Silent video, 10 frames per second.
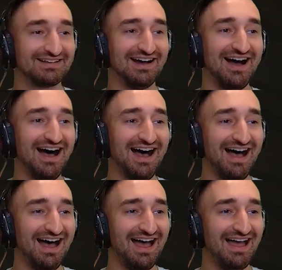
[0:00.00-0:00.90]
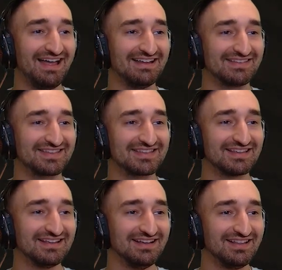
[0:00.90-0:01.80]
Guys, Ooh.
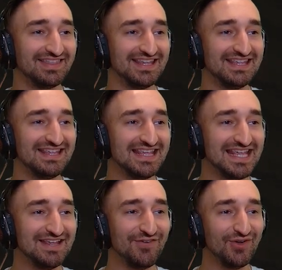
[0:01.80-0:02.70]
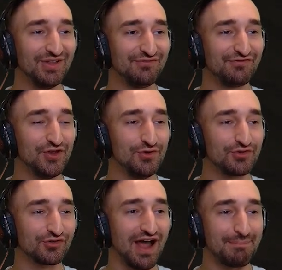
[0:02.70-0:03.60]
the evil
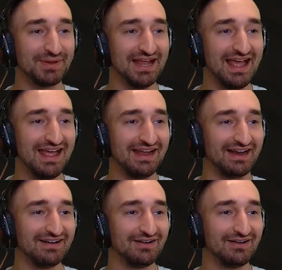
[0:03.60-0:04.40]
infused rapier.